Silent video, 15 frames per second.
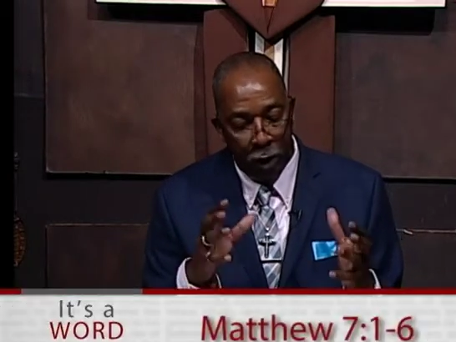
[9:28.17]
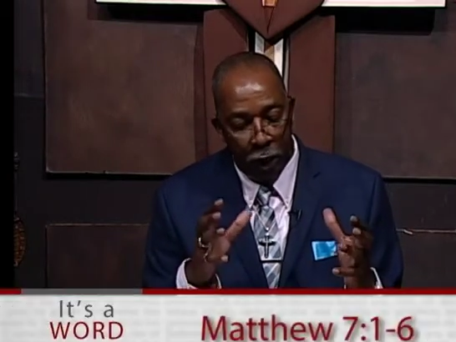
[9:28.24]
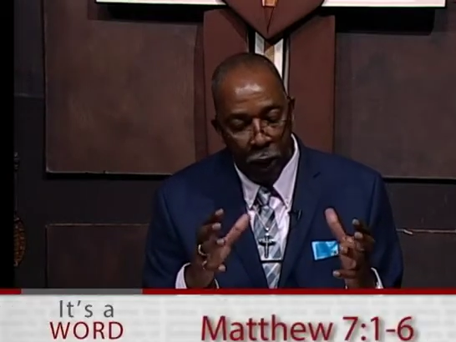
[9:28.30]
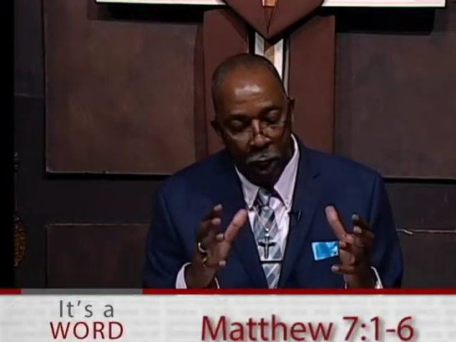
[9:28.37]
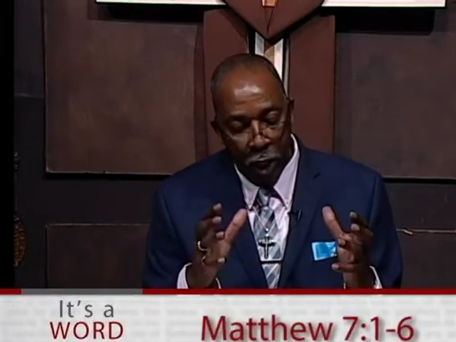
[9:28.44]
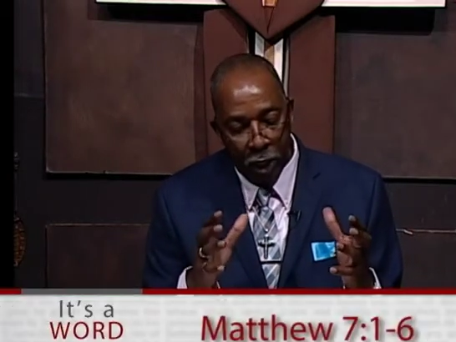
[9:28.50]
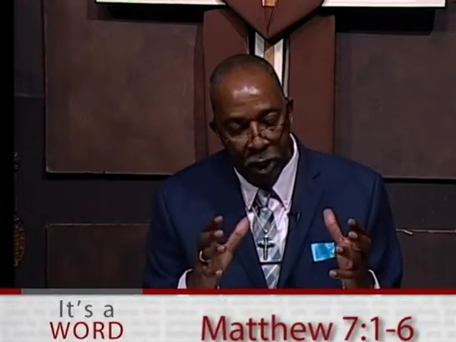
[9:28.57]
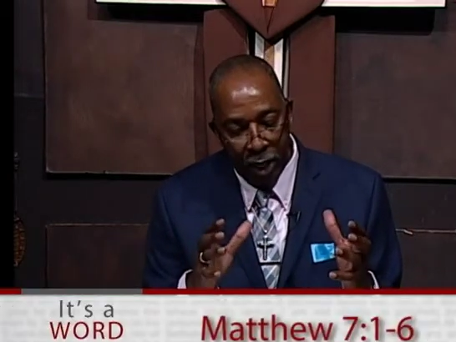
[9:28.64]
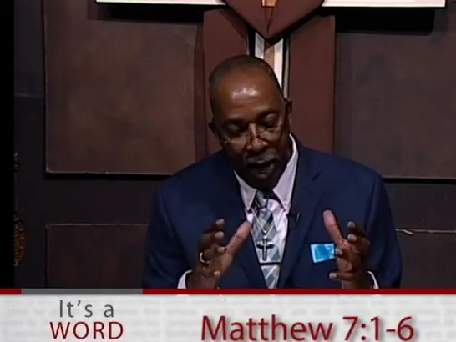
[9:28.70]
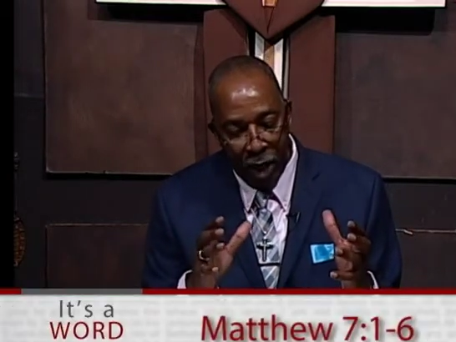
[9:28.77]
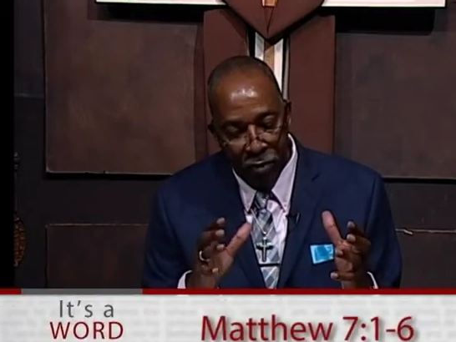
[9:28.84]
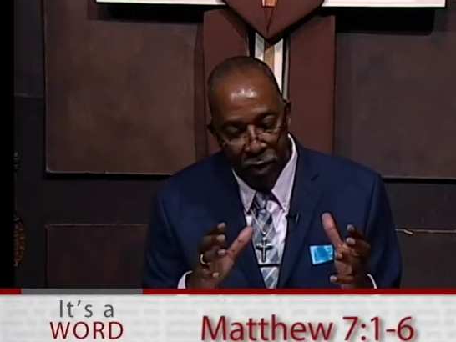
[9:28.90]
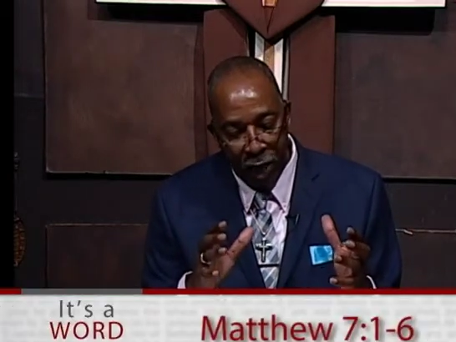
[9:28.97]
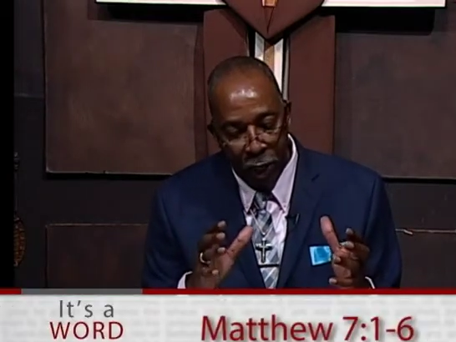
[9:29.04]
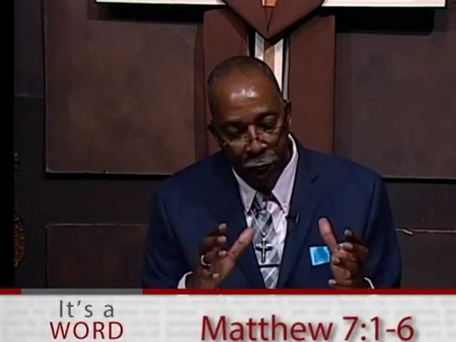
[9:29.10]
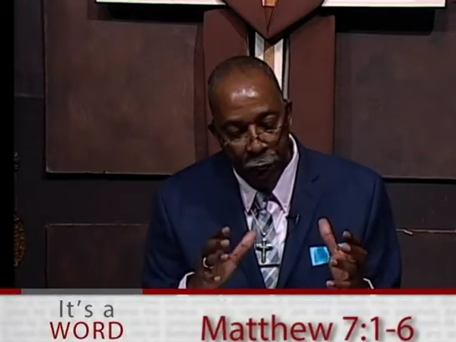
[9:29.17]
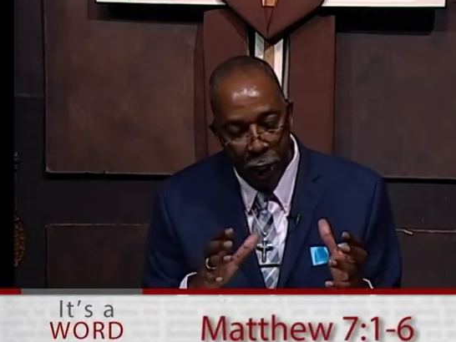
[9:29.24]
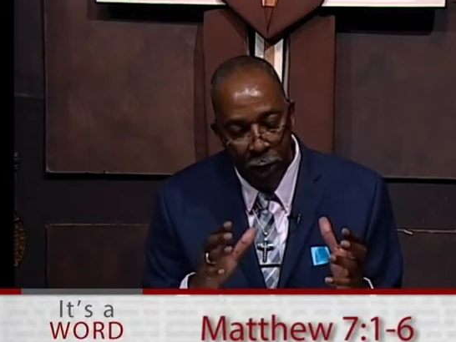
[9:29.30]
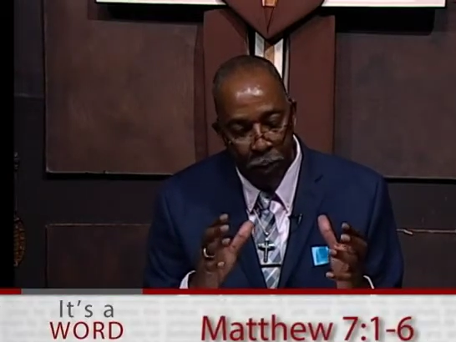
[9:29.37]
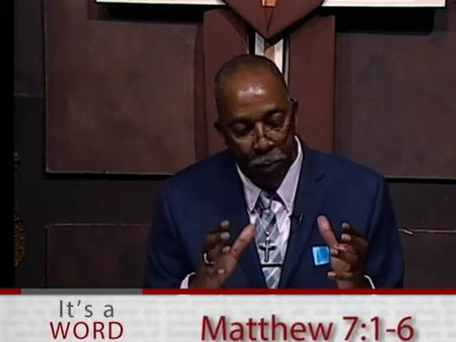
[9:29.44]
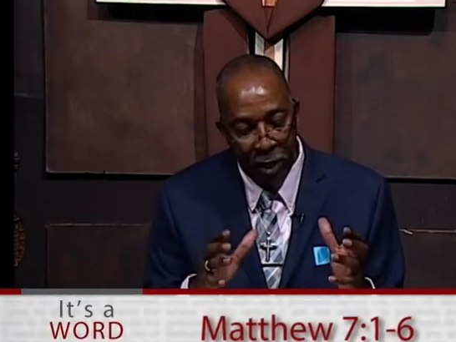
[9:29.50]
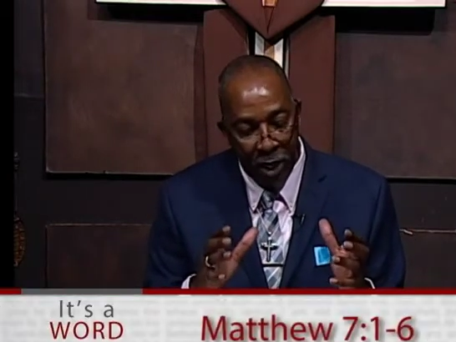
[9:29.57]
Judge not that
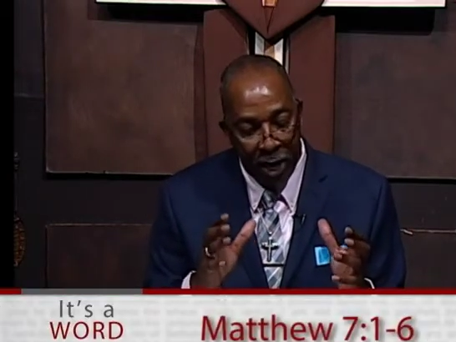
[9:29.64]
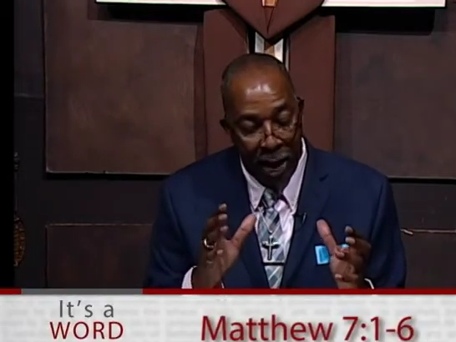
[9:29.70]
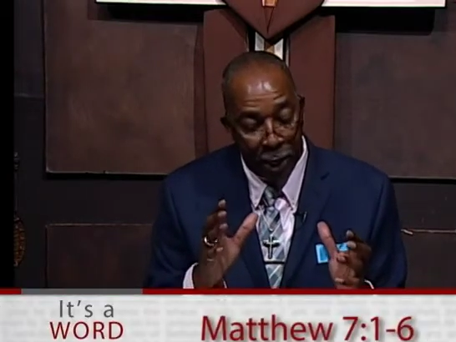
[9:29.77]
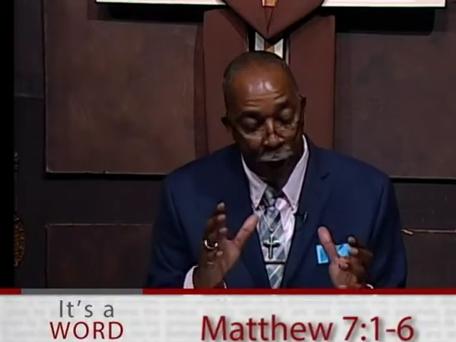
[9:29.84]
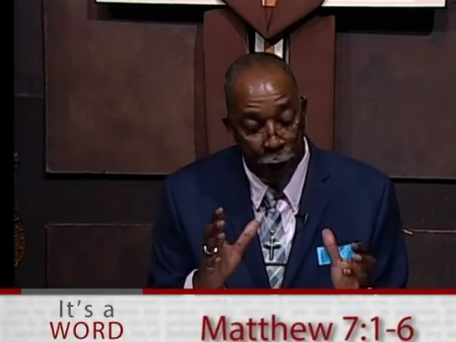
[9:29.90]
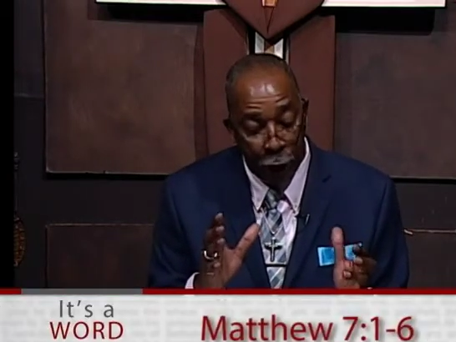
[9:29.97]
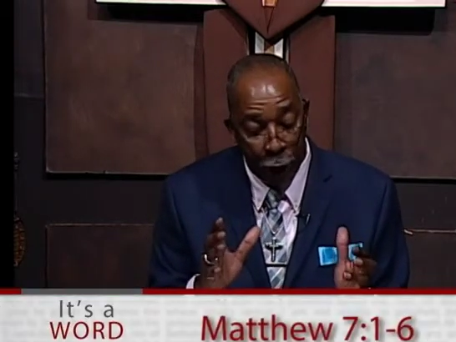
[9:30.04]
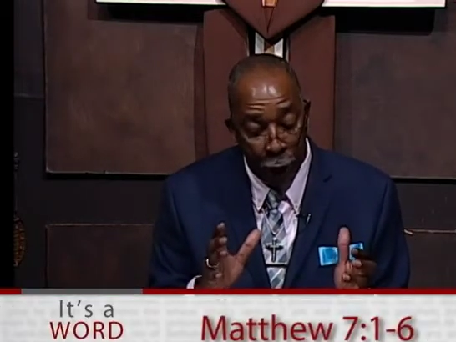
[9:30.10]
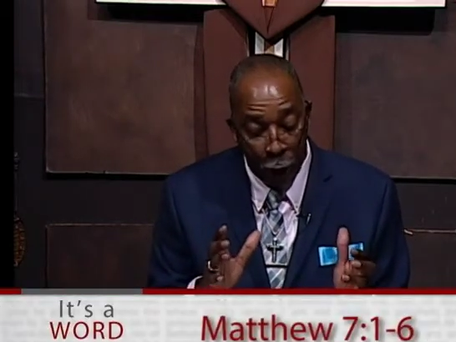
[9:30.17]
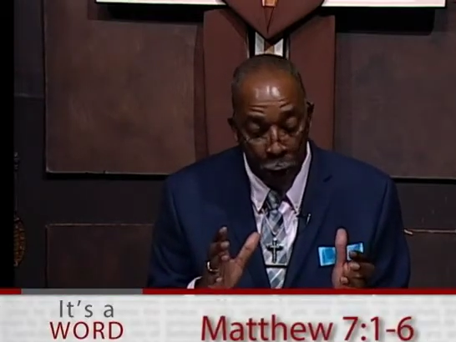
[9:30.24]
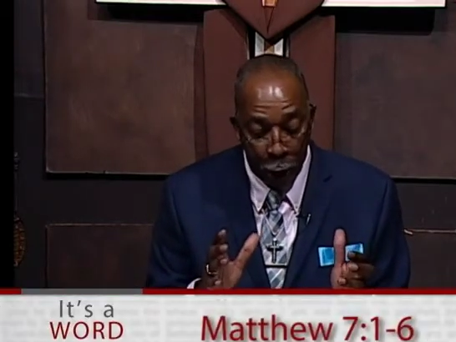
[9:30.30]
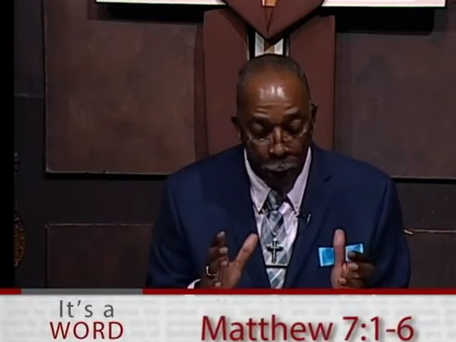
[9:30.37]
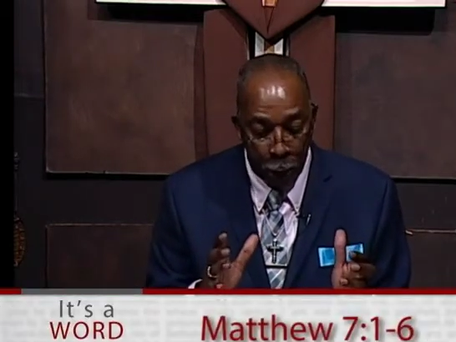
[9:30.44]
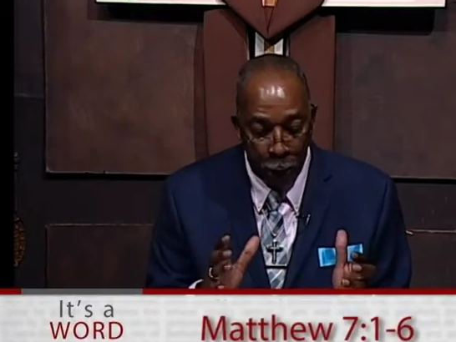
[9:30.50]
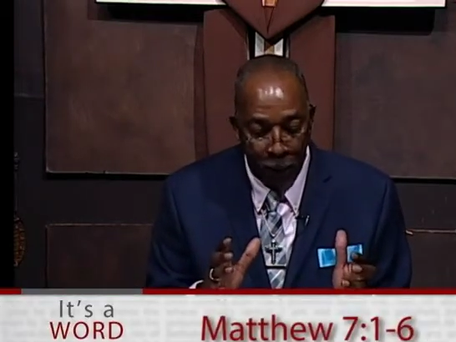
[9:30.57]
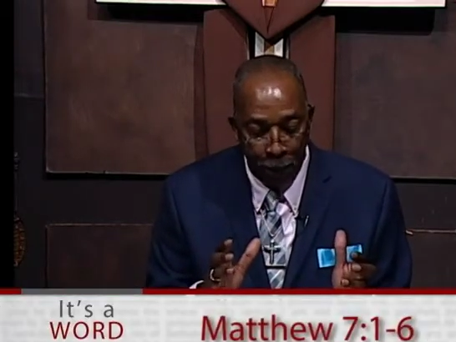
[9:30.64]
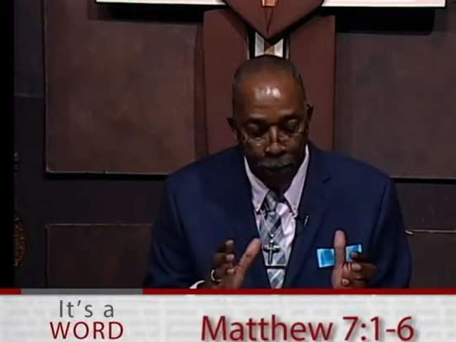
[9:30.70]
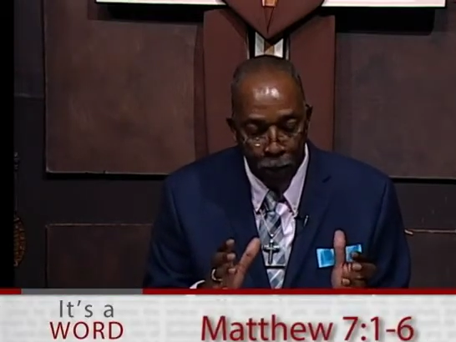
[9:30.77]
ye be not judged.